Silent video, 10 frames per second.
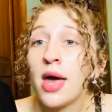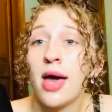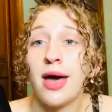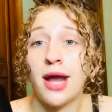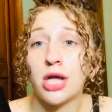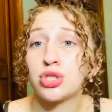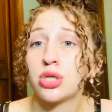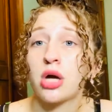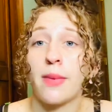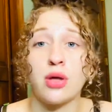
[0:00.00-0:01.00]
and I
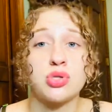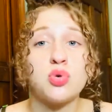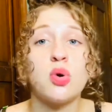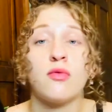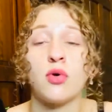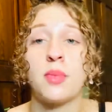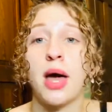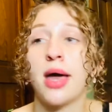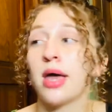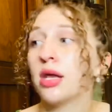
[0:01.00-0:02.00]
drink about 2 of them,
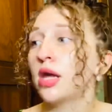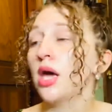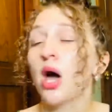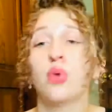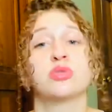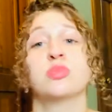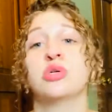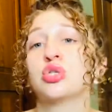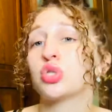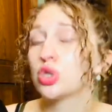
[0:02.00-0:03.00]
and it helps me
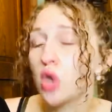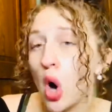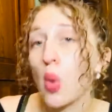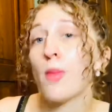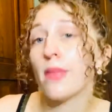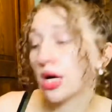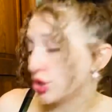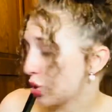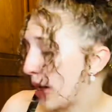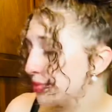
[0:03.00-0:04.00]
so much.
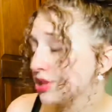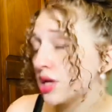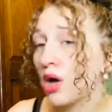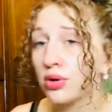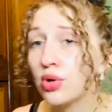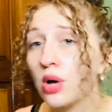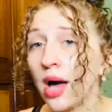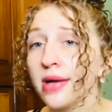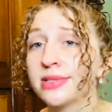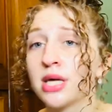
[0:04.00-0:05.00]
So I'm just telling you
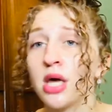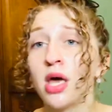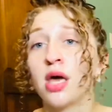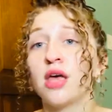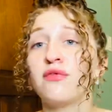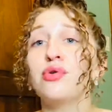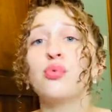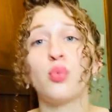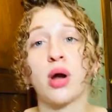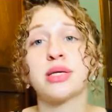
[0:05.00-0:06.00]
guys, if you
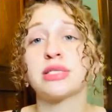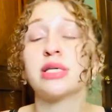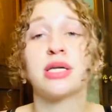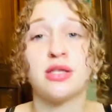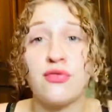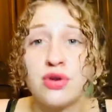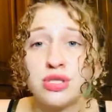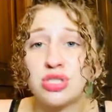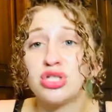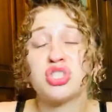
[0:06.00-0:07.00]
want to see a
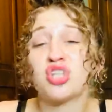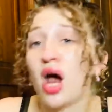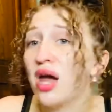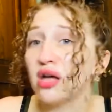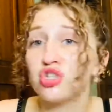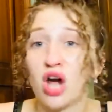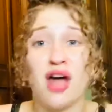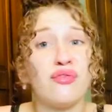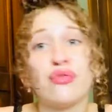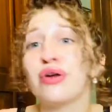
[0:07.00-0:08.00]
difference, just try it. Try it
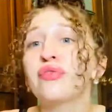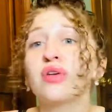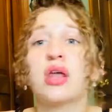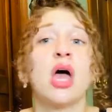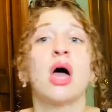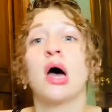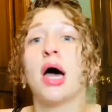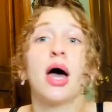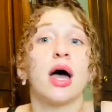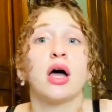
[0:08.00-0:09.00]
for even
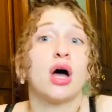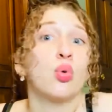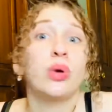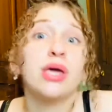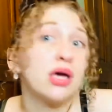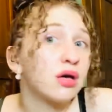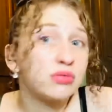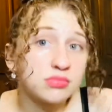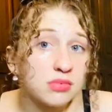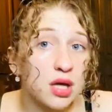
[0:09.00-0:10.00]
a week.
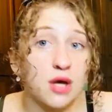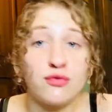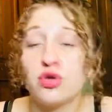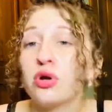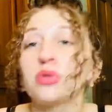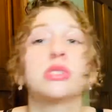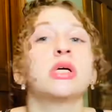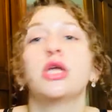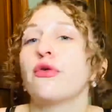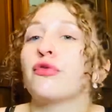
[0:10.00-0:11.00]
If you don't see a
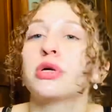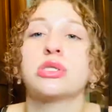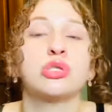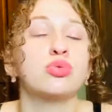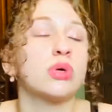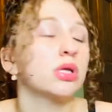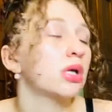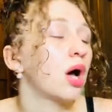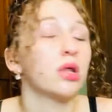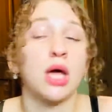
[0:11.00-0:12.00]
difference, you really
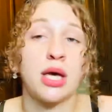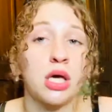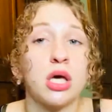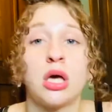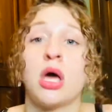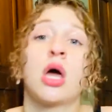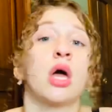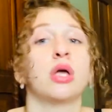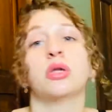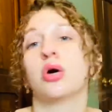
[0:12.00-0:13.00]
don't like it,
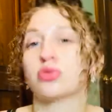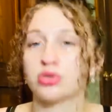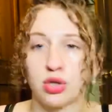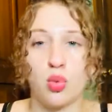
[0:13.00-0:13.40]
don't drink